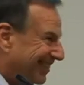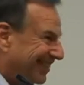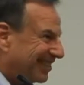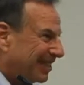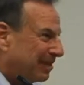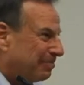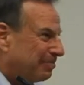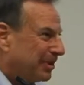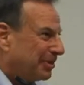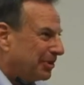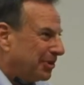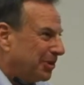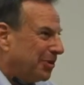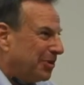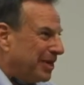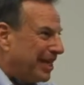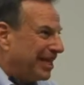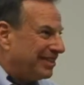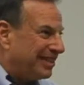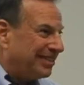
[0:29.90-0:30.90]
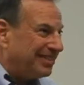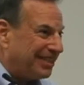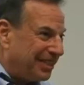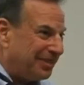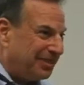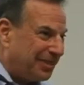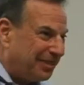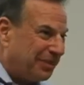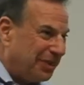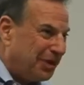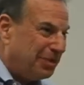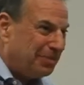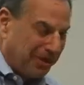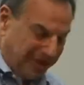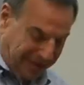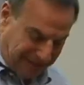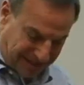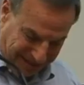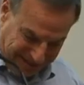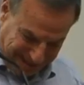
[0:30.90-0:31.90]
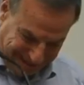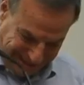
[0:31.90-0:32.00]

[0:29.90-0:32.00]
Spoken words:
Number two, he has a sense of humor.